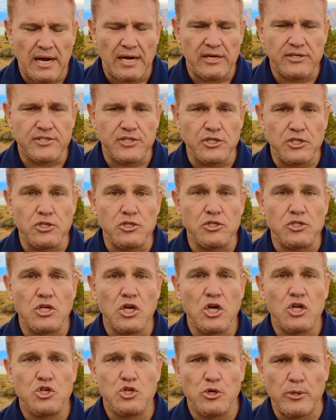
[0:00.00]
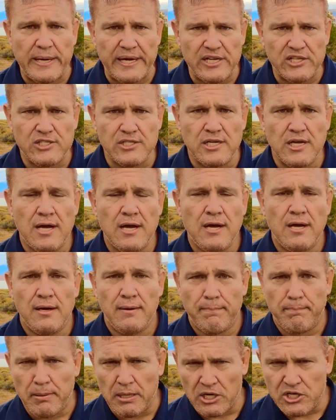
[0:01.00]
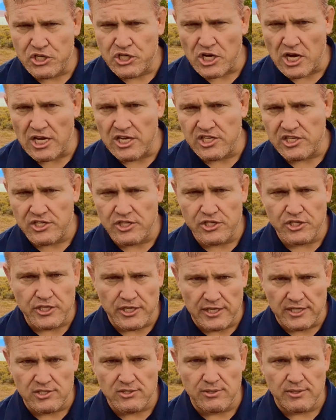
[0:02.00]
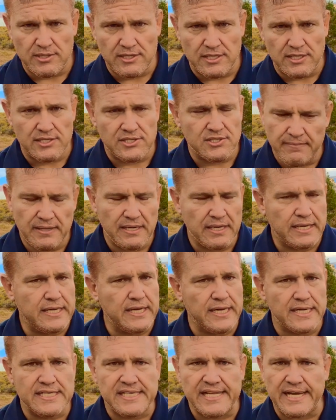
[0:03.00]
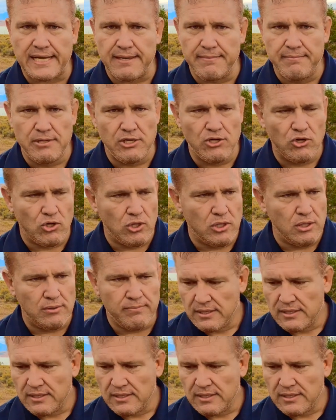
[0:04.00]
I also use 2 ounce buckshot shells with this. It kicks like a mule.